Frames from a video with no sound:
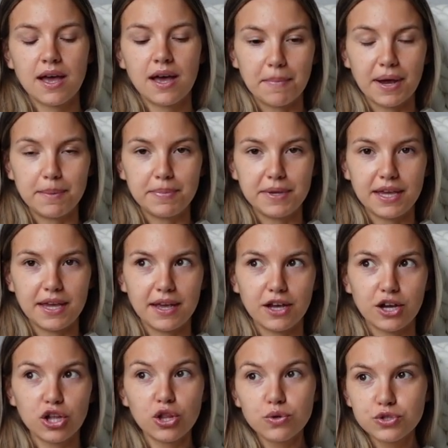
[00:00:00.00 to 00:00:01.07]
By
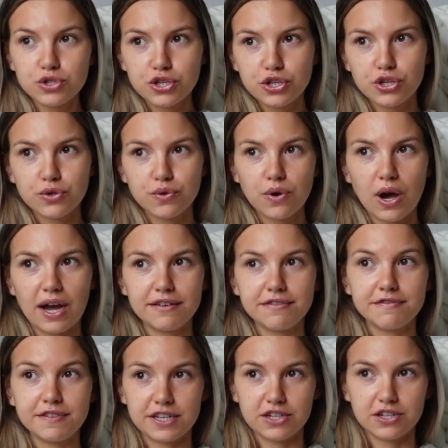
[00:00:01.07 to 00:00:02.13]
being close to you, I
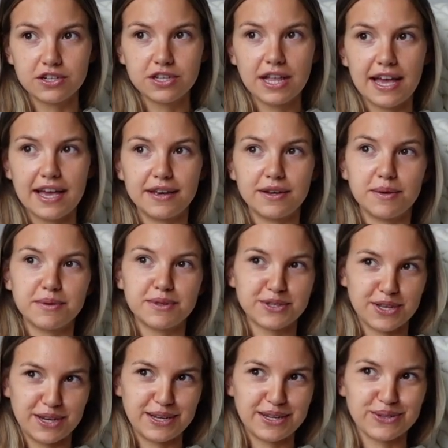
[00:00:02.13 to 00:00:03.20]
feel, and
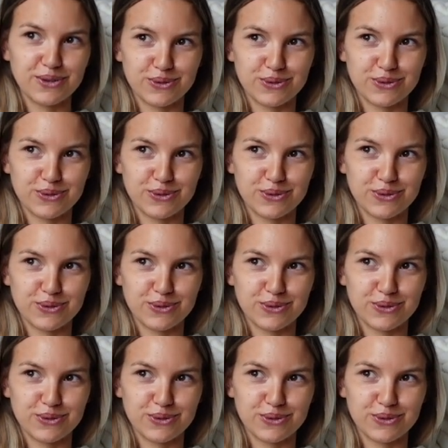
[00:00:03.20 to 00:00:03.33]
studies